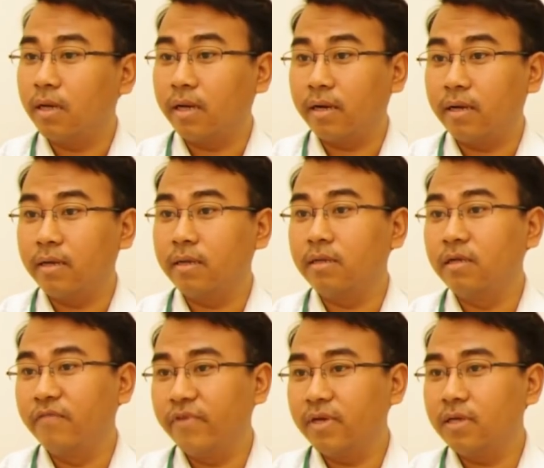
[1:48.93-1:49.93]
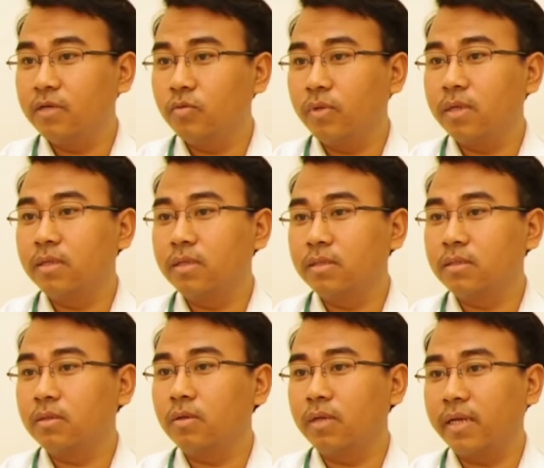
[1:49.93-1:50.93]
and a difficult one that
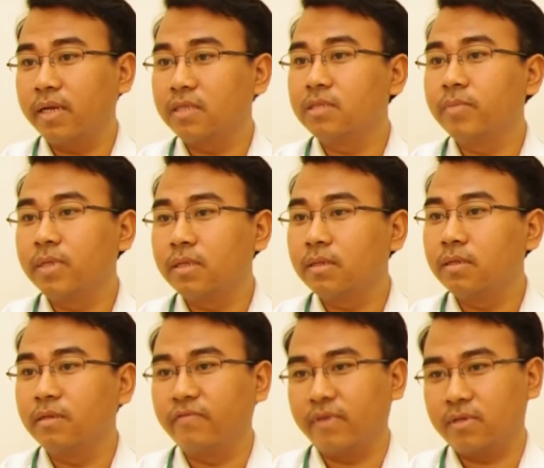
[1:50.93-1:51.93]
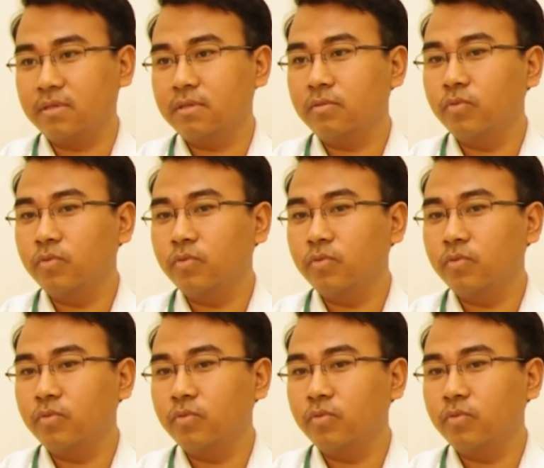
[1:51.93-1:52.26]
is called asymmetrical defects,